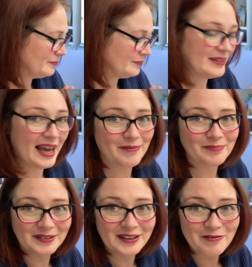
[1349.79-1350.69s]
Yeah,
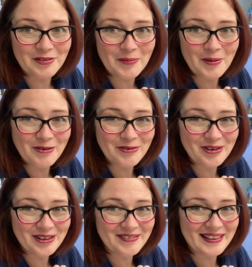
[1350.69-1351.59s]
love them.
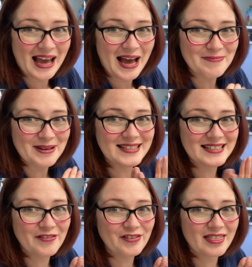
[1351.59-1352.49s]
Really, really happy.
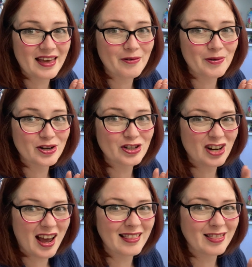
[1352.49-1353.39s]
Definitely think we're going to
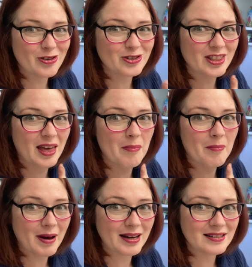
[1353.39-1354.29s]
try and launch them
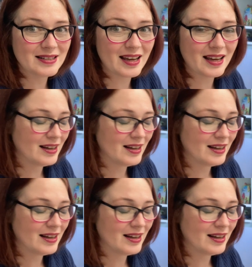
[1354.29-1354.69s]
Monday.